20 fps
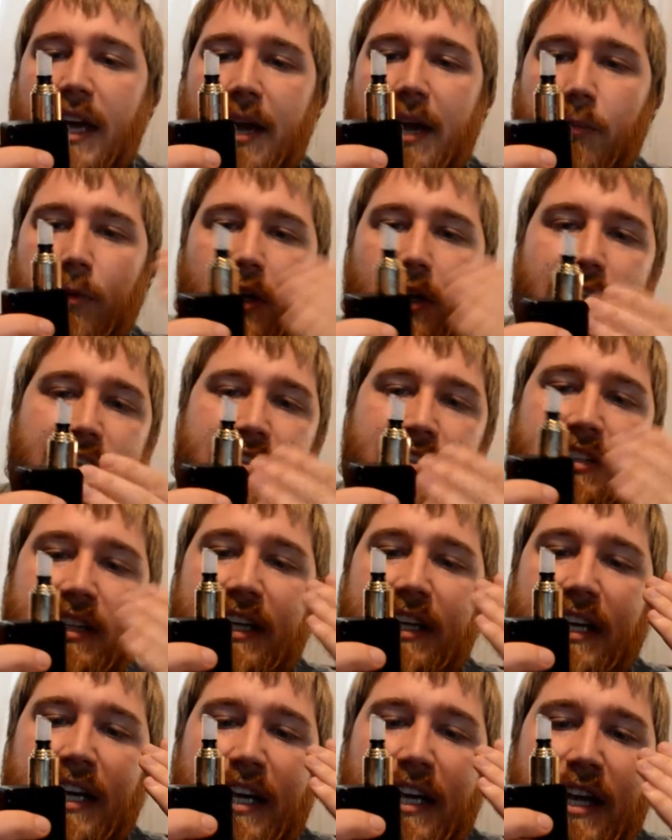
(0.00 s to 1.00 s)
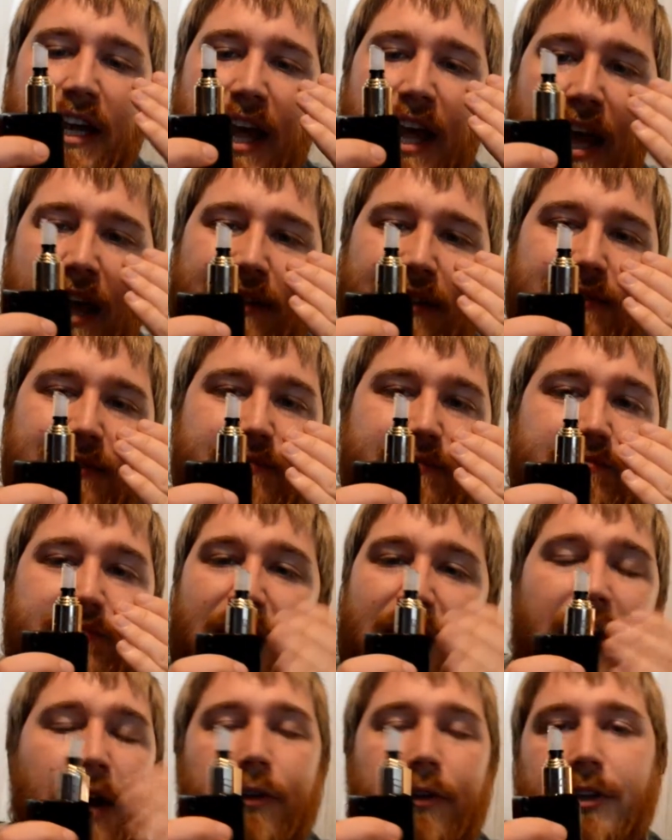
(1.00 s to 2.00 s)
And we're going to see
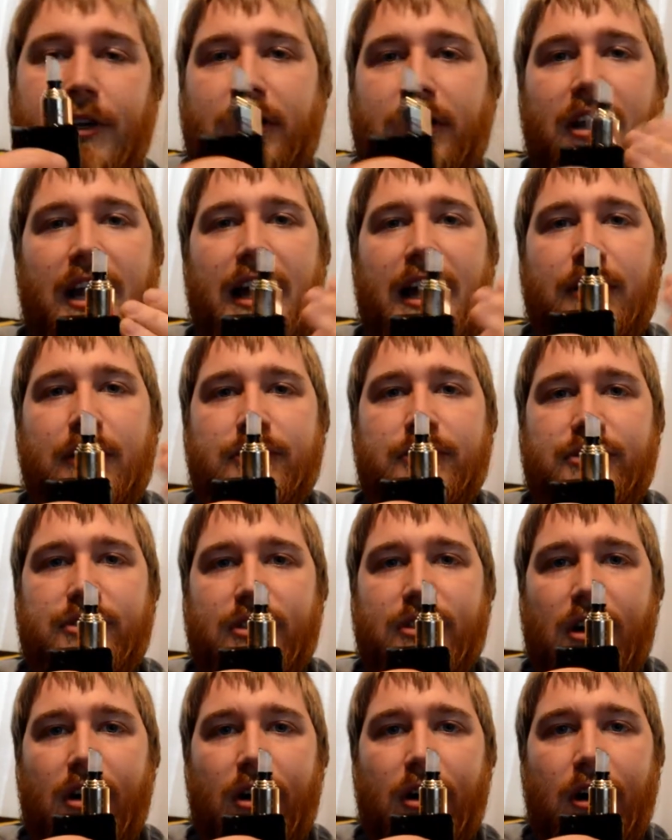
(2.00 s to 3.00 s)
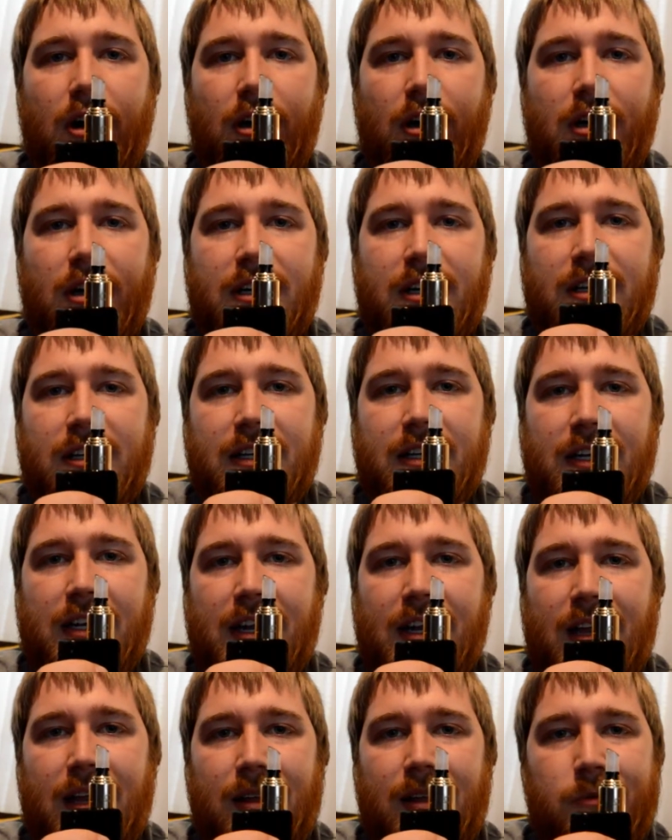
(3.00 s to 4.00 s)
how the clouds are
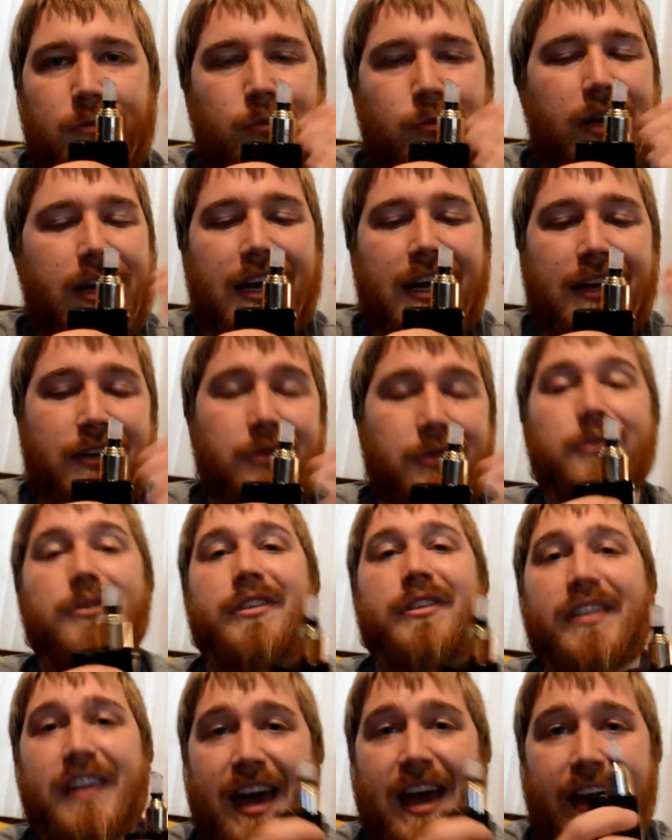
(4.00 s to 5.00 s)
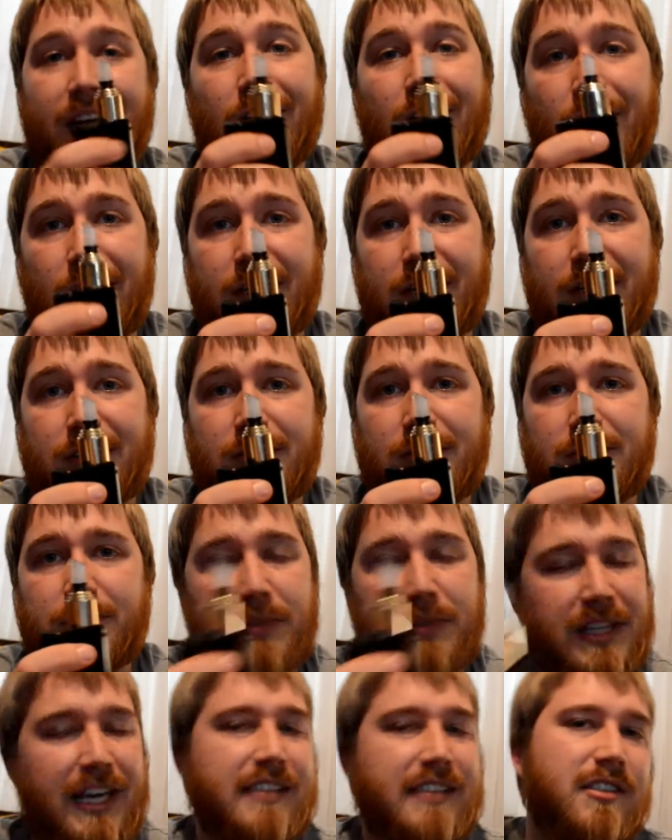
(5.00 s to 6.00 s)
when I do that on it.
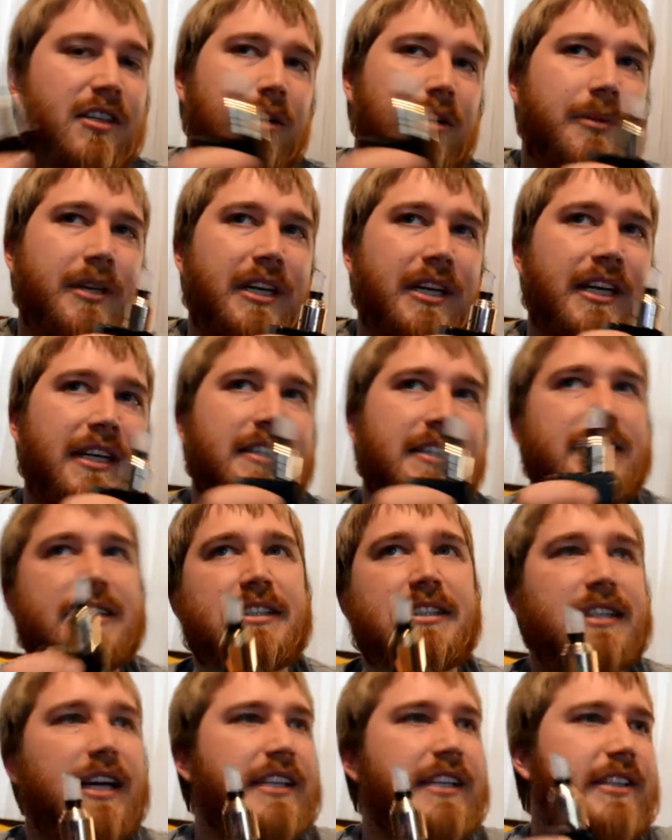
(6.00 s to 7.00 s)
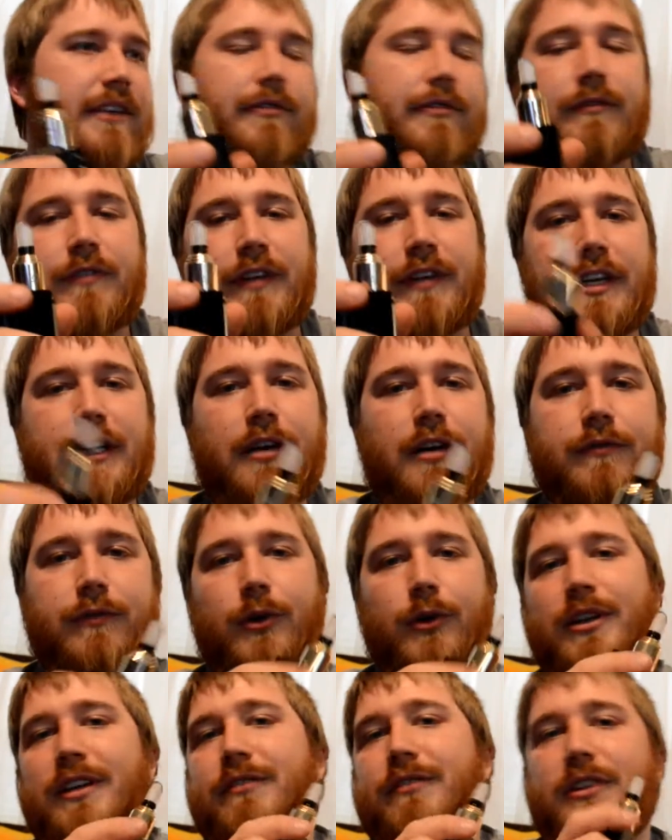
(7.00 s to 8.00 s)
But that's going to be a different video
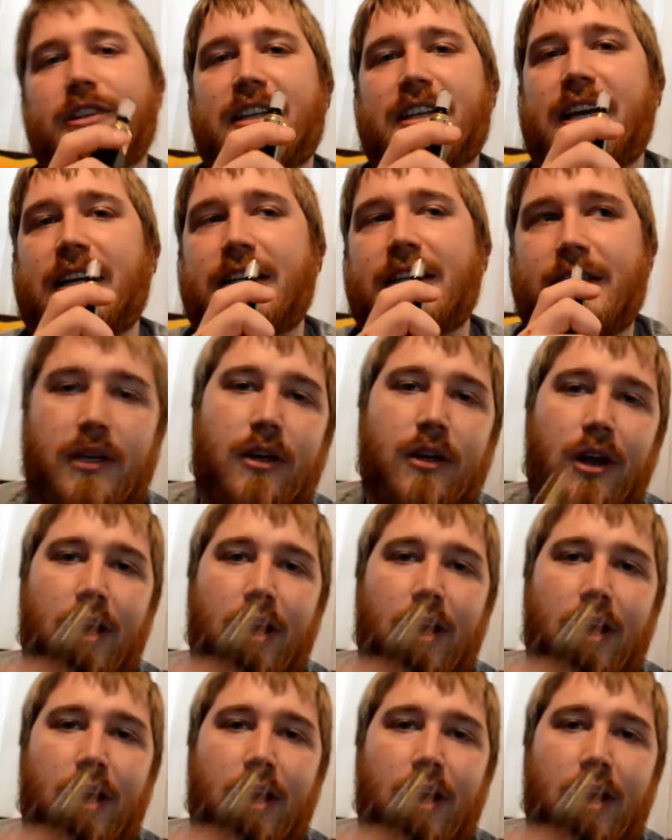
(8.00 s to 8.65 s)
for a different date.